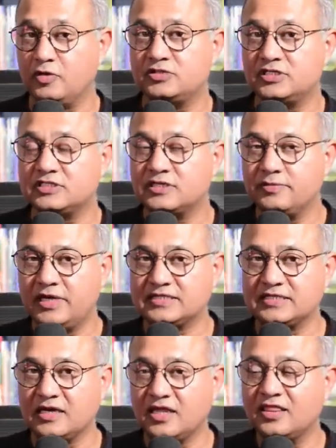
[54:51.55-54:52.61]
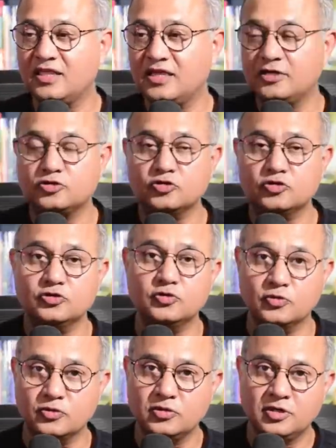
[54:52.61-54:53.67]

system has nothing to do.